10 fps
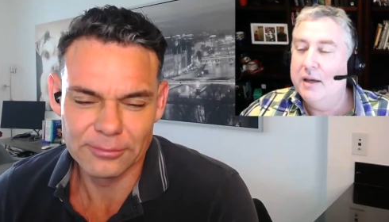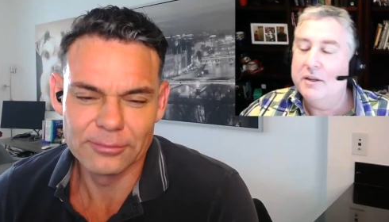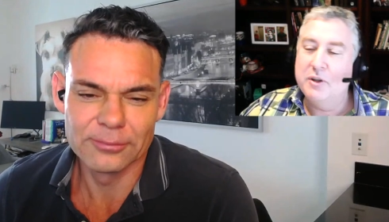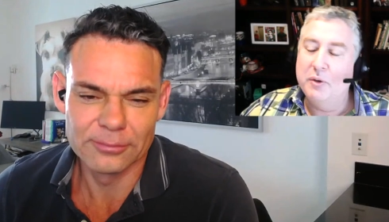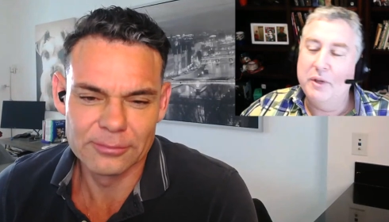
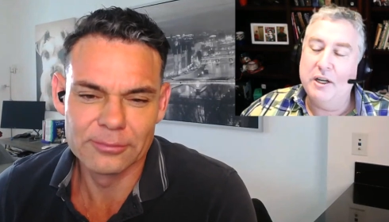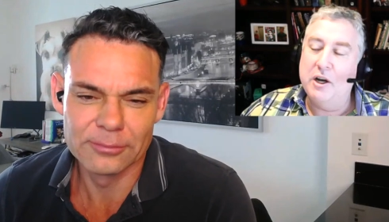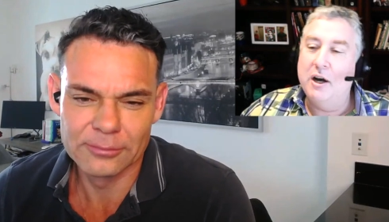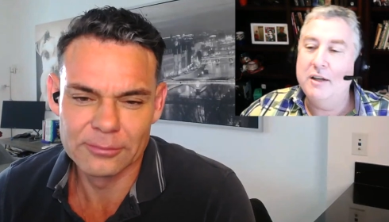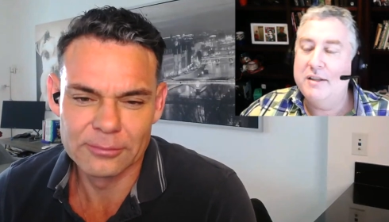Speaker 1: so that
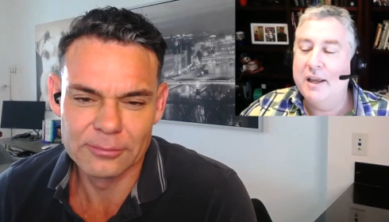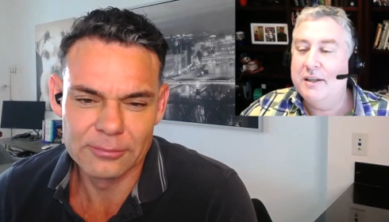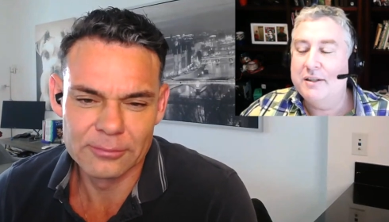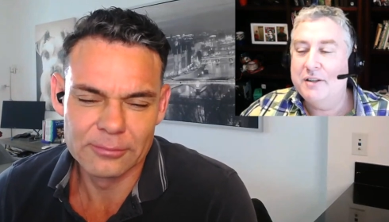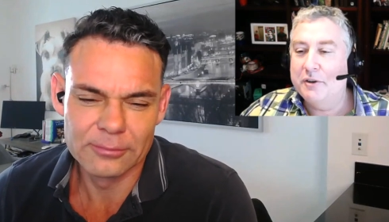God
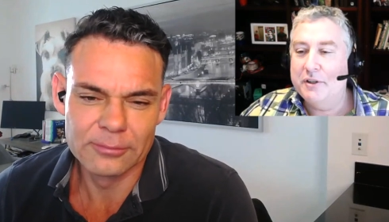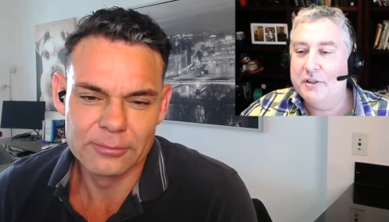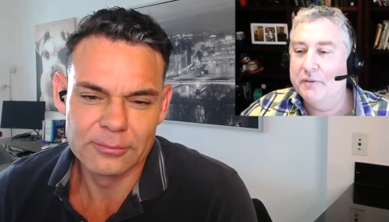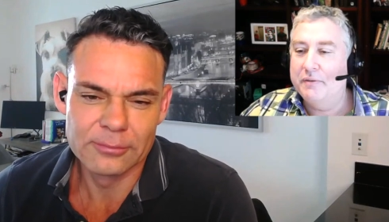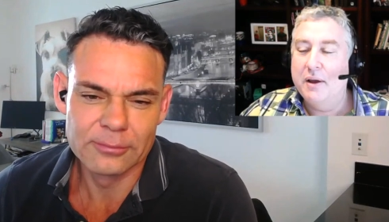sent a
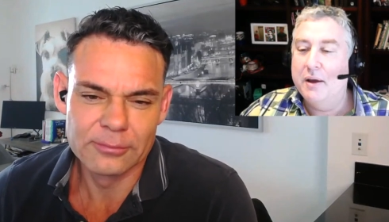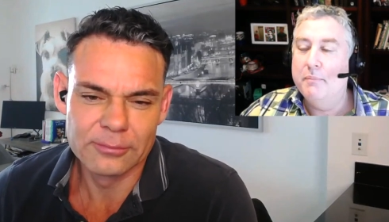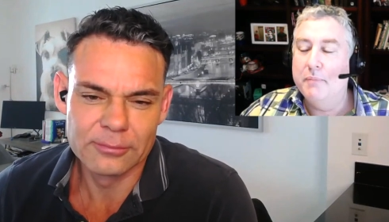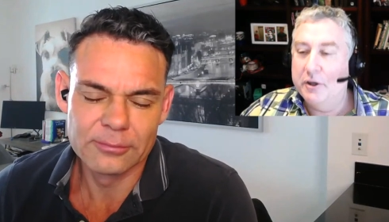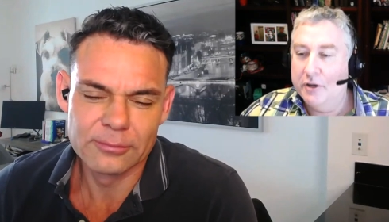series of
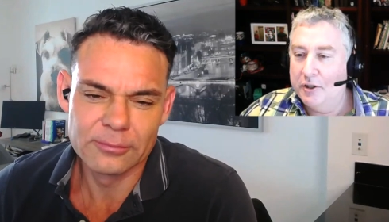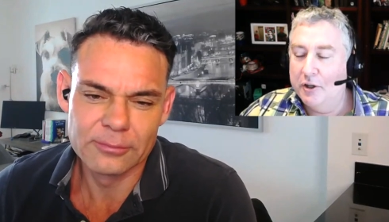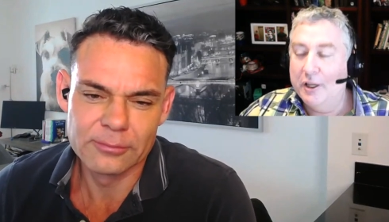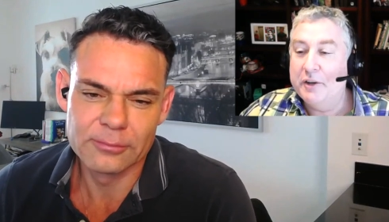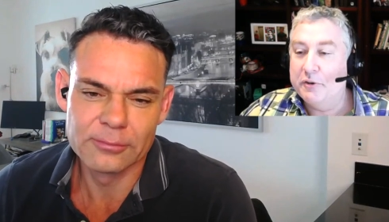
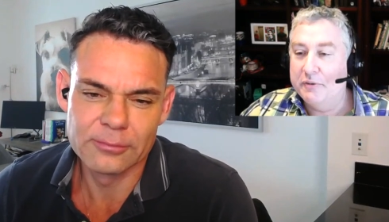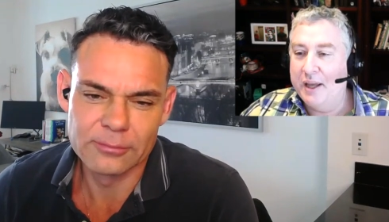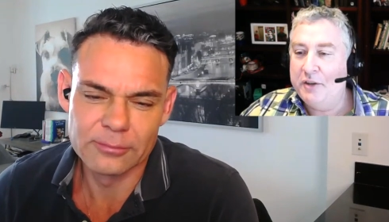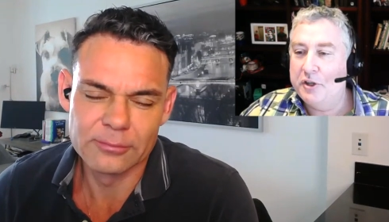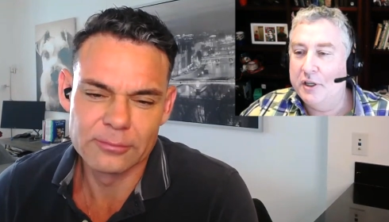miracle
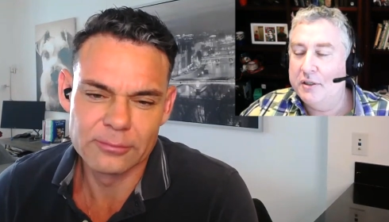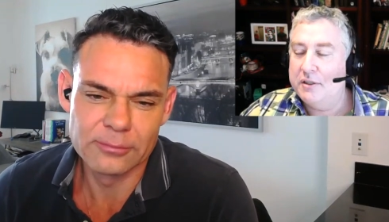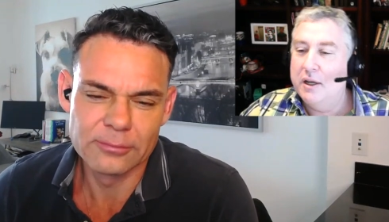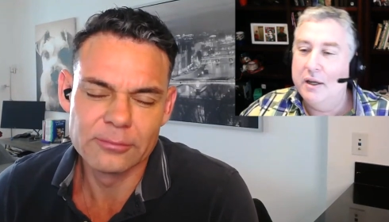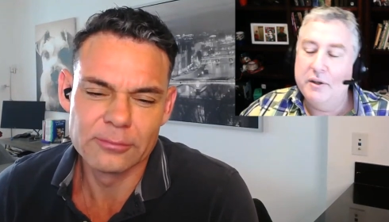
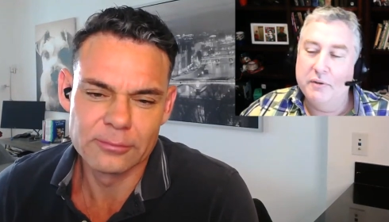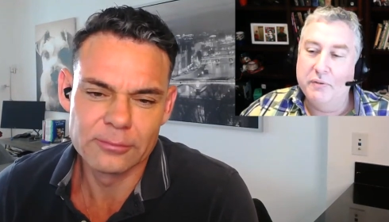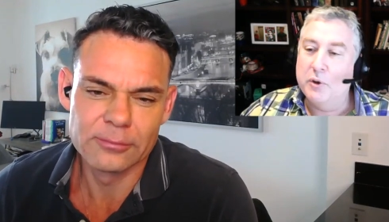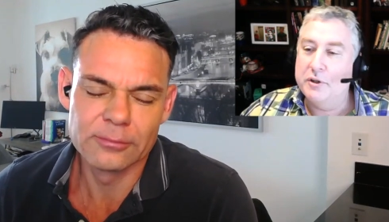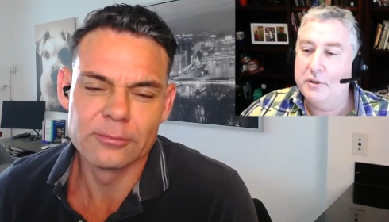interventions to
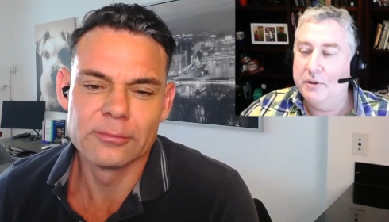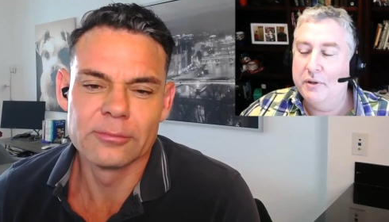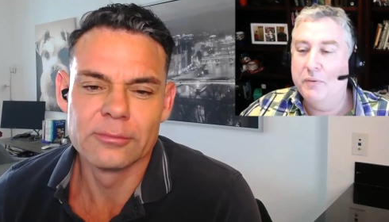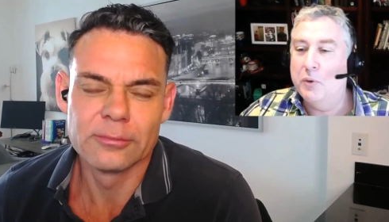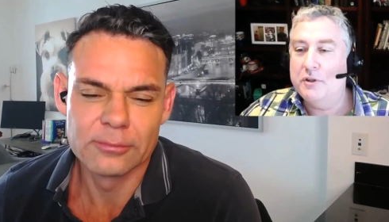force
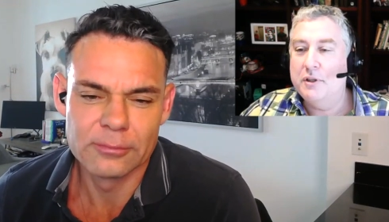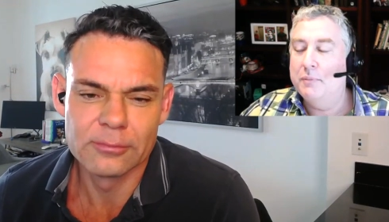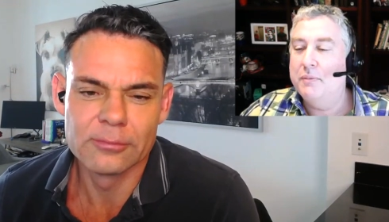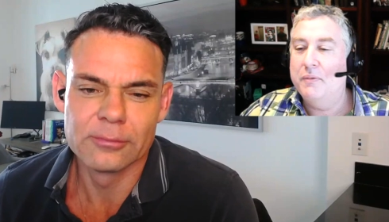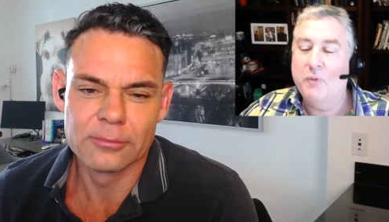to force
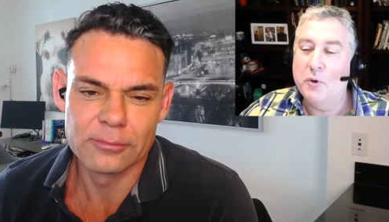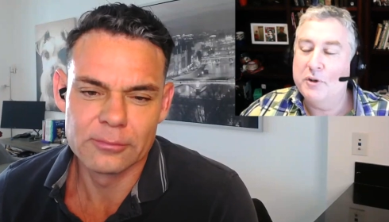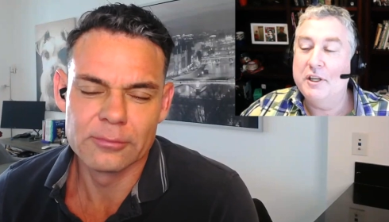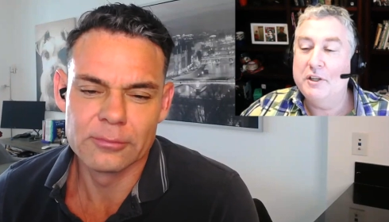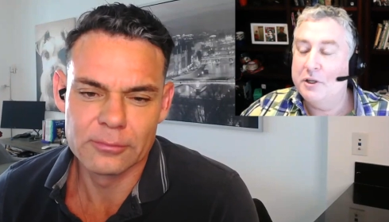them
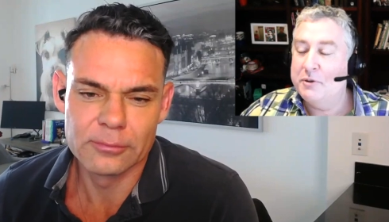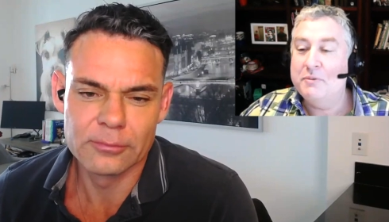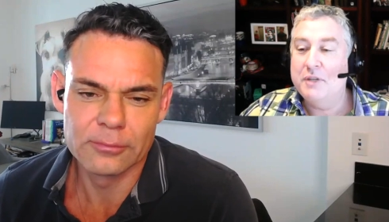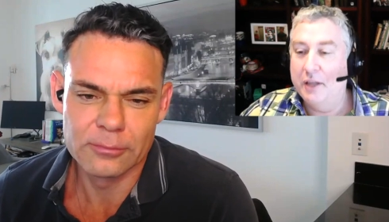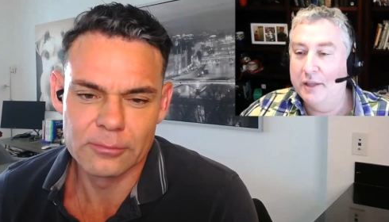force the
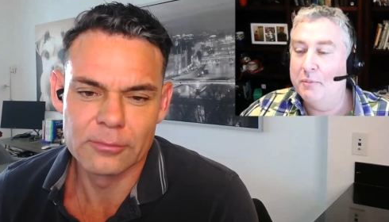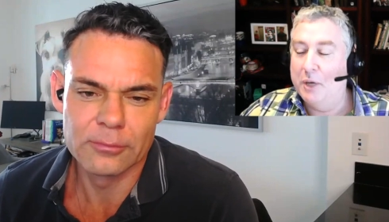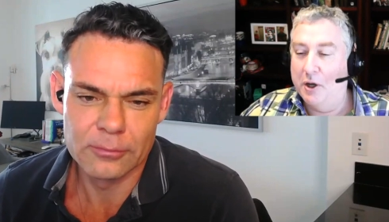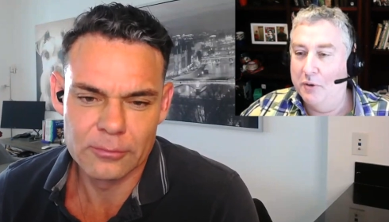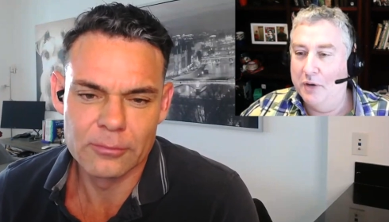Egyptians to let
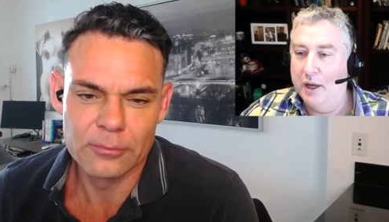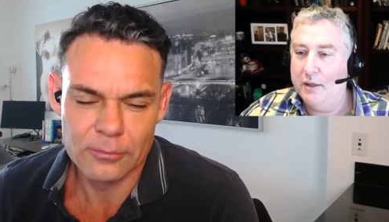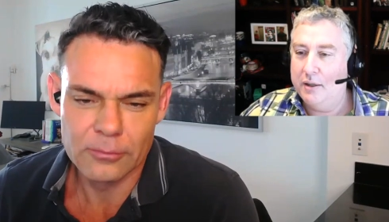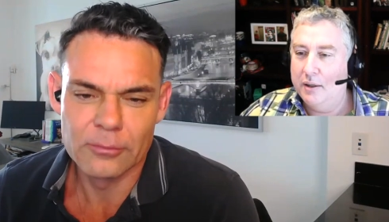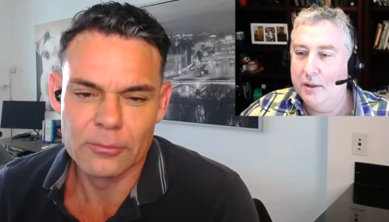them go.
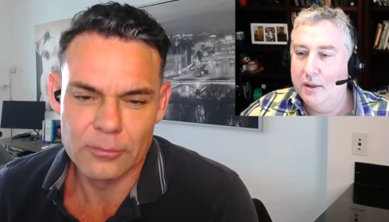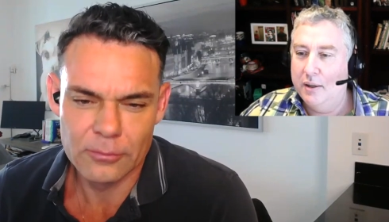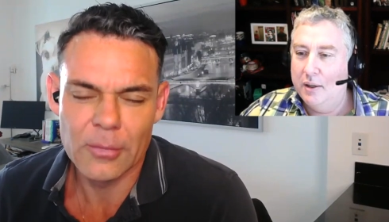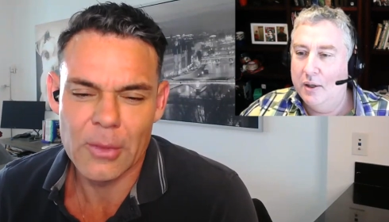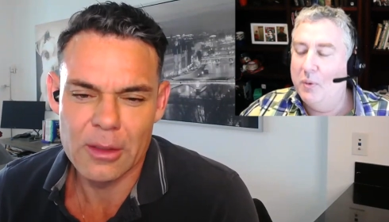Right?
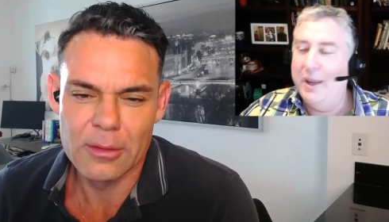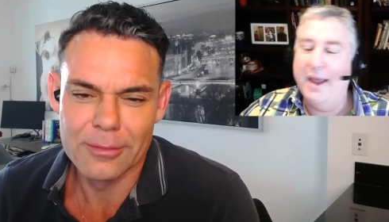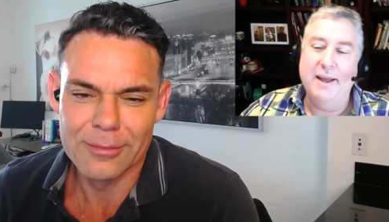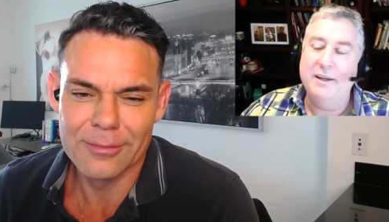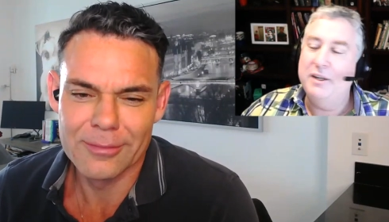Yeah. We
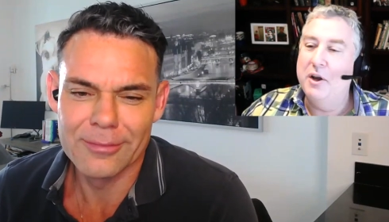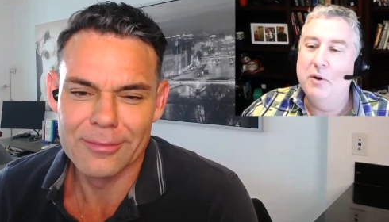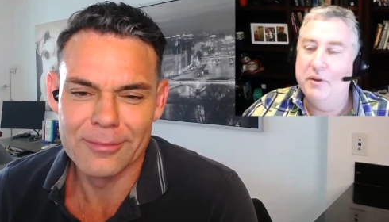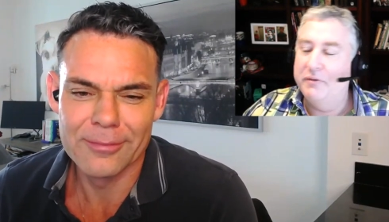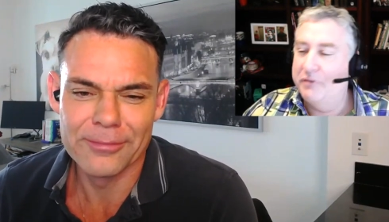had you
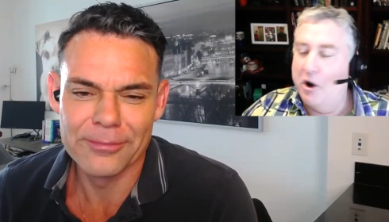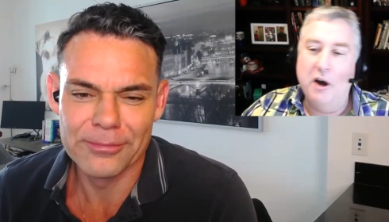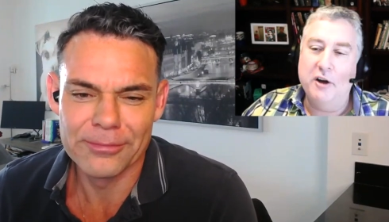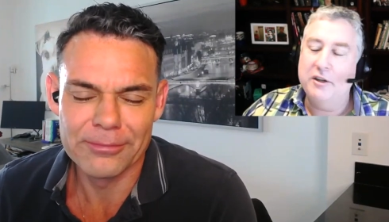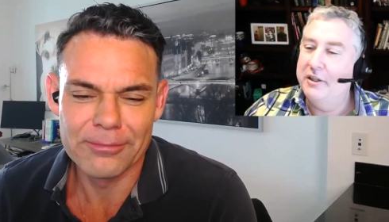know the
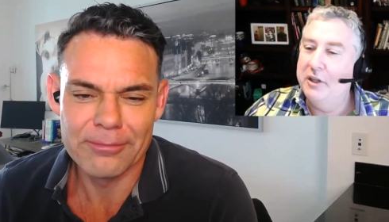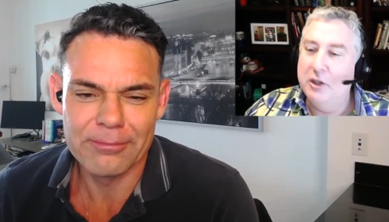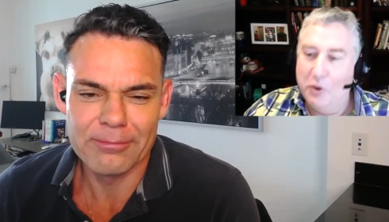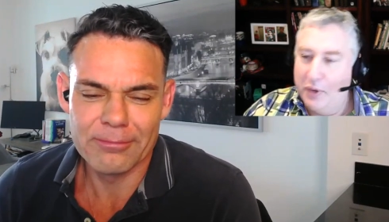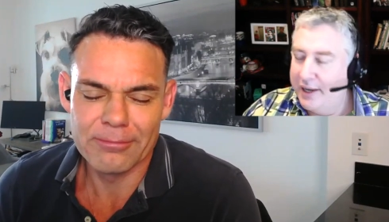frogs and the
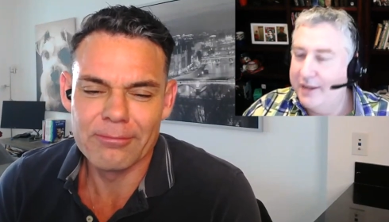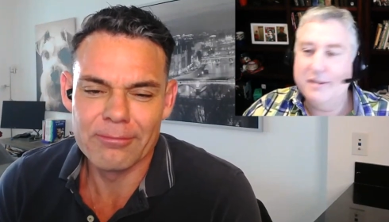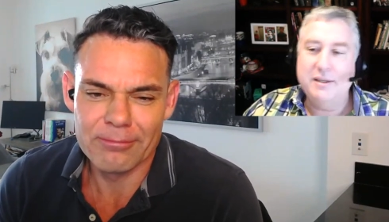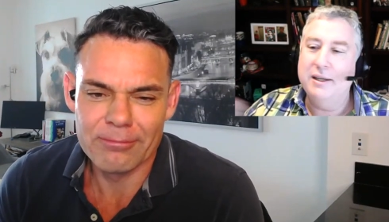locust